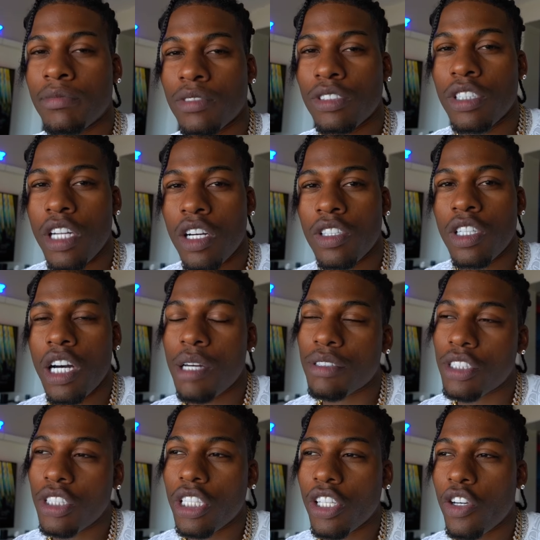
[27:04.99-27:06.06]
You know, I'm
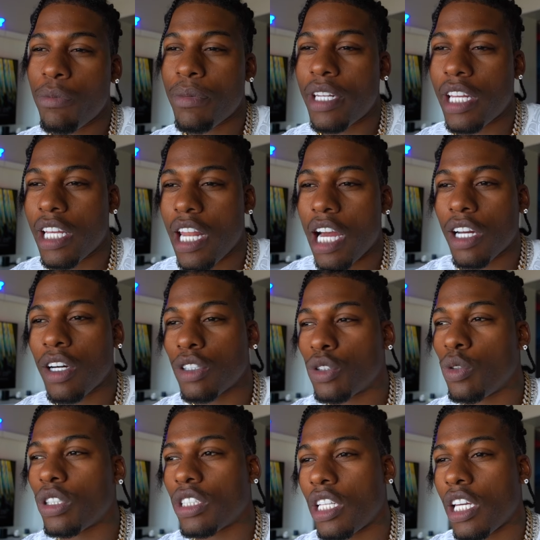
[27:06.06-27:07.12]
still a human and I go
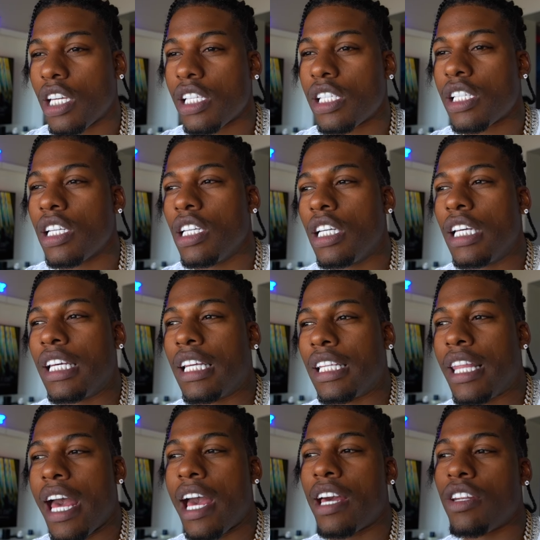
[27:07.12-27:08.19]
through things
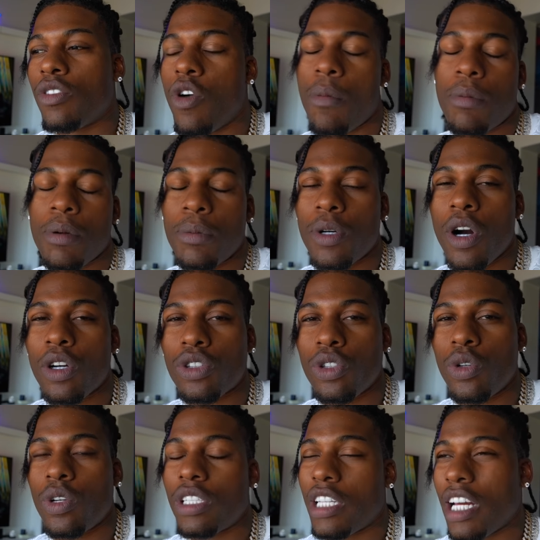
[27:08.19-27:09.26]
that normal people go
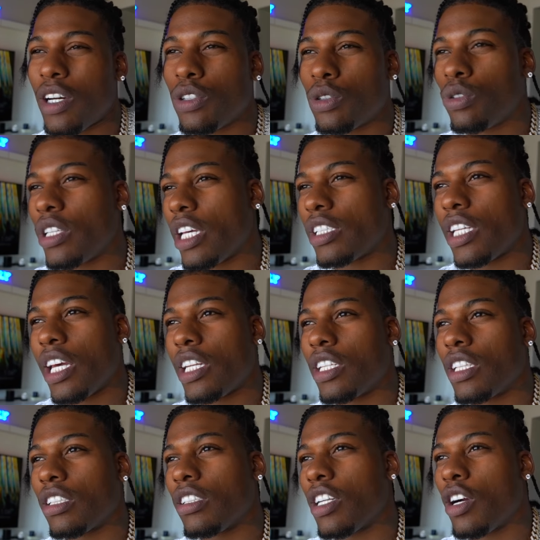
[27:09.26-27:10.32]
through, and then I go through things that
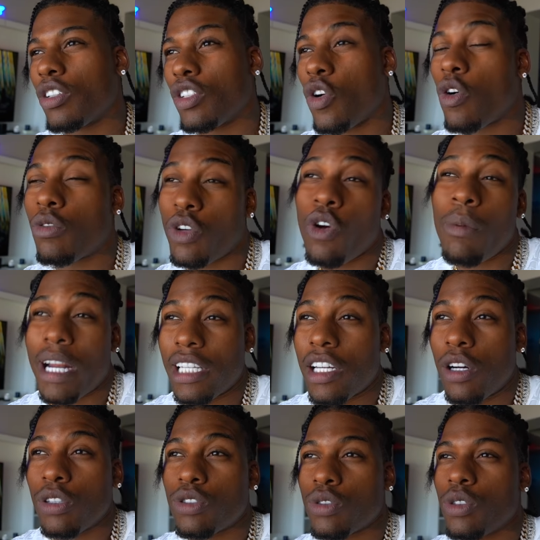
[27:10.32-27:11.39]
you know no nobody
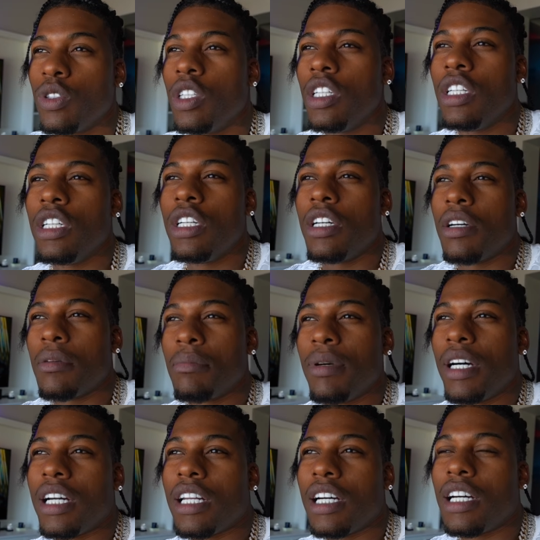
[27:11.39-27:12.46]
goes through.
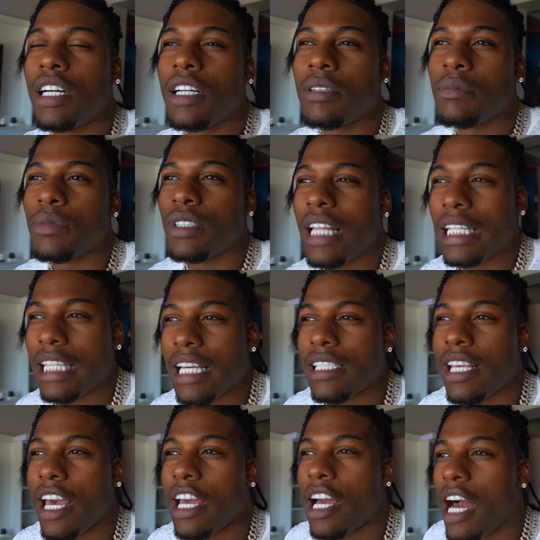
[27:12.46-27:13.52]
But uh, like they
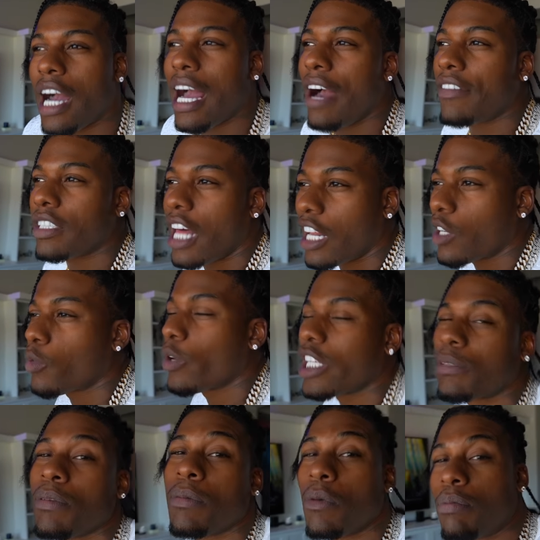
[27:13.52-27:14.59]
say, I have a lot of
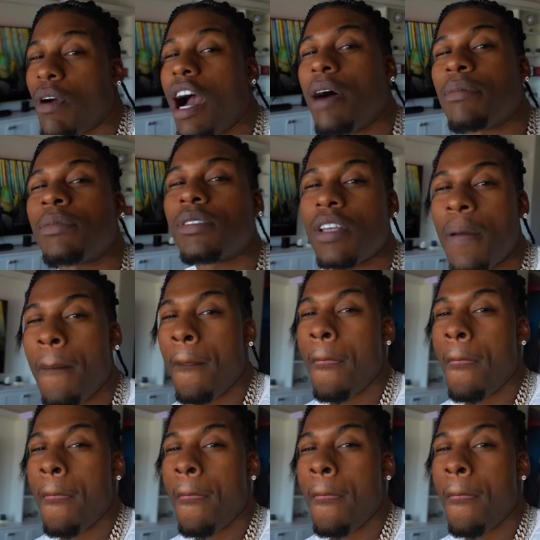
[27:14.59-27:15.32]
rich people problems.